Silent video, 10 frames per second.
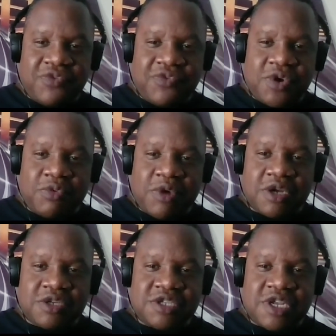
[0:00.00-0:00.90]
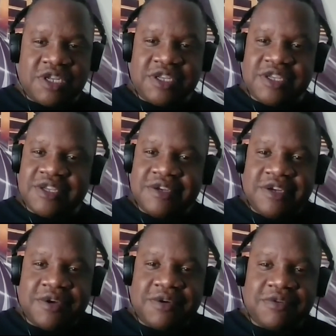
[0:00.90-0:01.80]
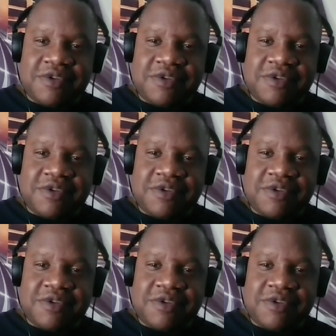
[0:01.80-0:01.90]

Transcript: 40 records that, you know,